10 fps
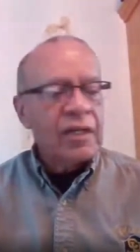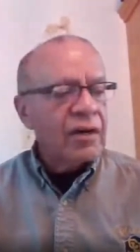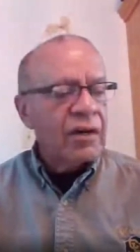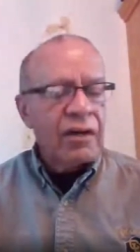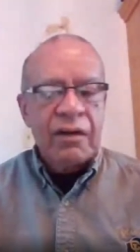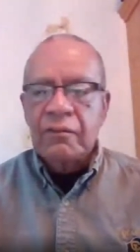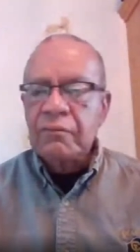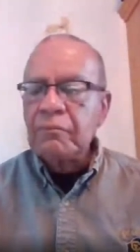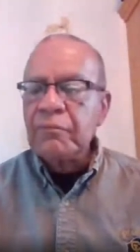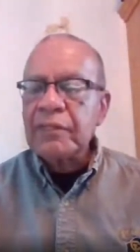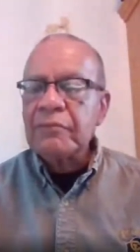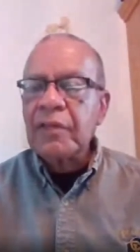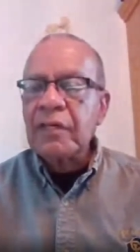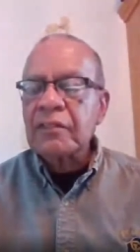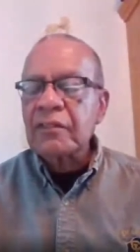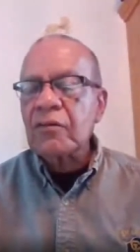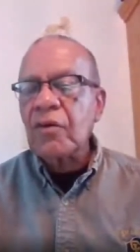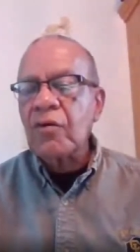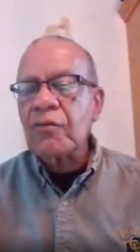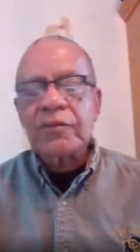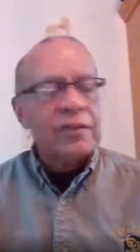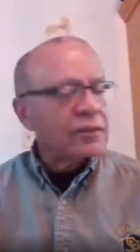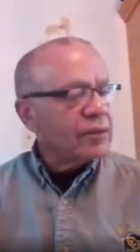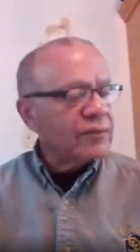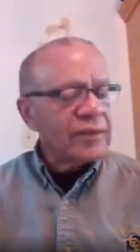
uh, many, uh, you know, over the